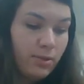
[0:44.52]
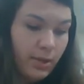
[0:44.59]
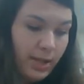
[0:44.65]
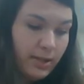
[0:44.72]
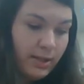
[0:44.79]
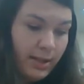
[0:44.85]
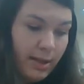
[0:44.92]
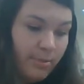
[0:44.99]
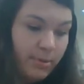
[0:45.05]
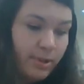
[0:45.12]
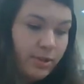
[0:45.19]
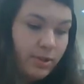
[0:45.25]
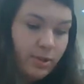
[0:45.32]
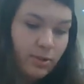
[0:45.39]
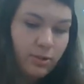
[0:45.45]
and label it
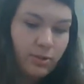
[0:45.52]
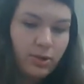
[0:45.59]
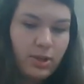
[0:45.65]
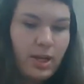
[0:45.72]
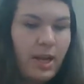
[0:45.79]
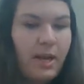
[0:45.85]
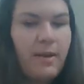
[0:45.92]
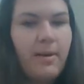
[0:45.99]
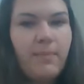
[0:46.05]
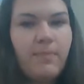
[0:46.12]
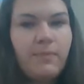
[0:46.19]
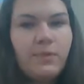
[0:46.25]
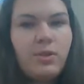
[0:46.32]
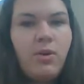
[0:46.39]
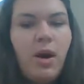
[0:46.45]
solution A.
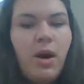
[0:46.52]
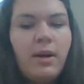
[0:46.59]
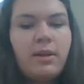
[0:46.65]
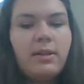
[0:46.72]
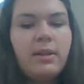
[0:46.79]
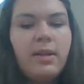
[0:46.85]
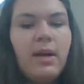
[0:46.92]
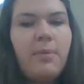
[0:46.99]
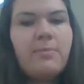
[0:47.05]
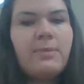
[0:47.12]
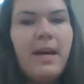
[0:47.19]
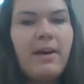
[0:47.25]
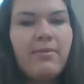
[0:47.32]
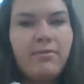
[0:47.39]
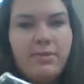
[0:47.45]
So our clear cups
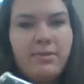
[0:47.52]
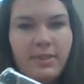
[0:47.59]
have